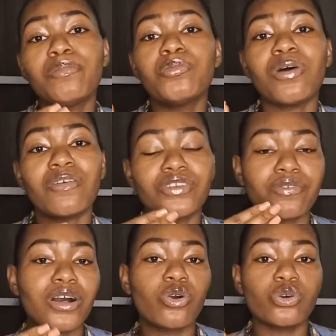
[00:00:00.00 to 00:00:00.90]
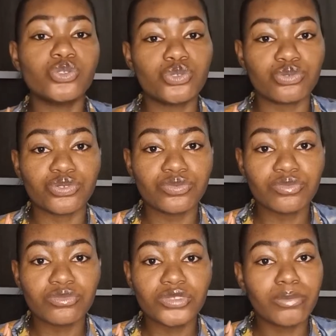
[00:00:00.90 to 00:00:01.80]
people have never gone through
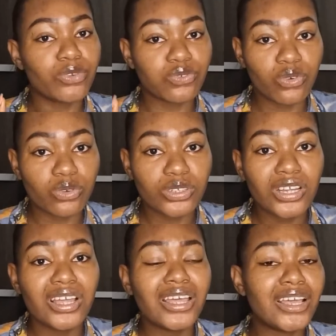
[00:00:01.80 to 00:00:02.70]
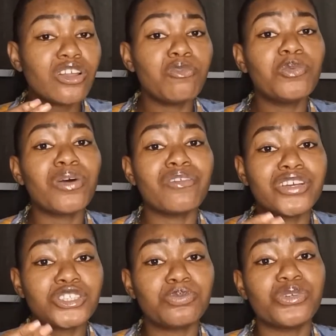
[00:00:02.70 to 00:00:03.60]
before. A lot of people have
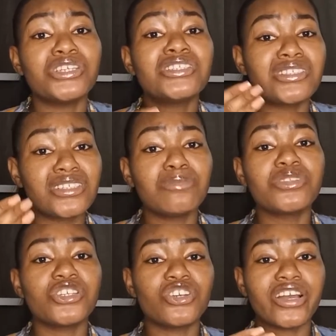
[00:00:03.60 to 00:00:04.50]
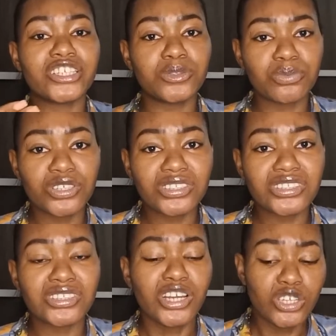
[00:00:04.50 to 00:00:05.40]
experienced the same thing you are
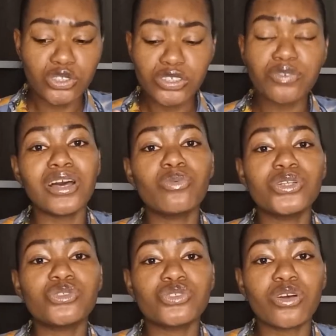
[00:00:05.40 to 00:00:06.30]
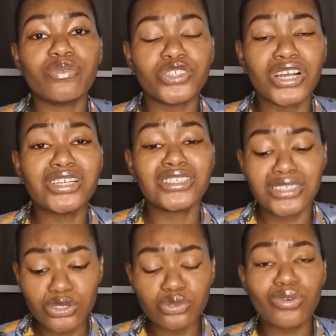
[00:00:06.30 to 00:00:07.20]
experiencing. So another way to solve your challenge
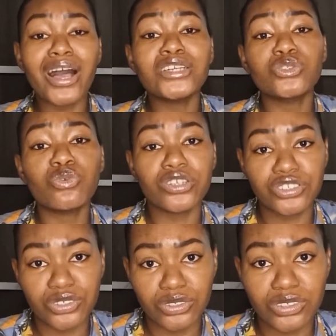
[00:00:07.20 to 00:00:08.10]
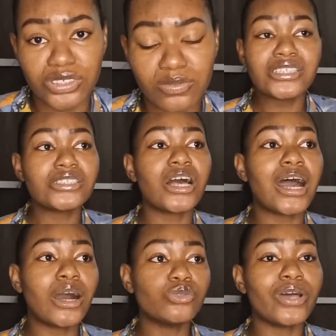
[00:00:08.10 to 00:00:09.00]
is to ask questions. Is it,
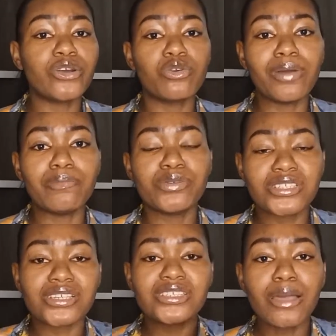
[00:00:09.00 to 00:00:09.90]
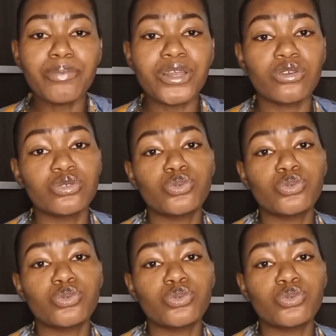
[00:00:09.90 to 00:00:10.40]
how do I grow my business? Type it out on